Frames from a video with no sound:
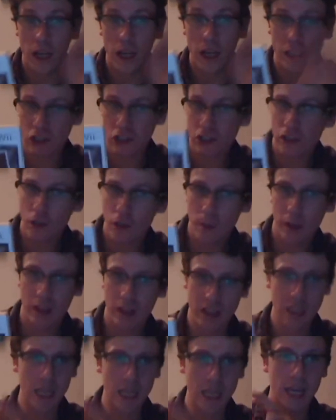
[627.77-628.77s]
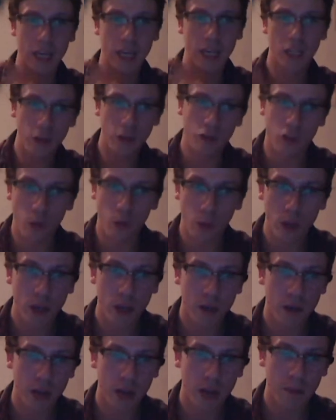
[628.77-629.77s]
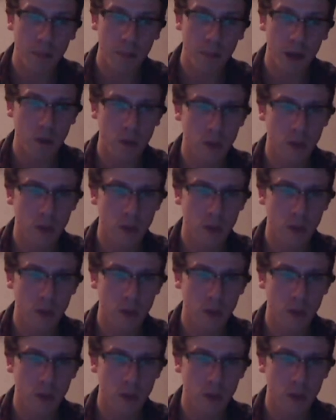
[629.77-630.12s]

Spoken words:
Interesting about this, it can use the Wii gamepad,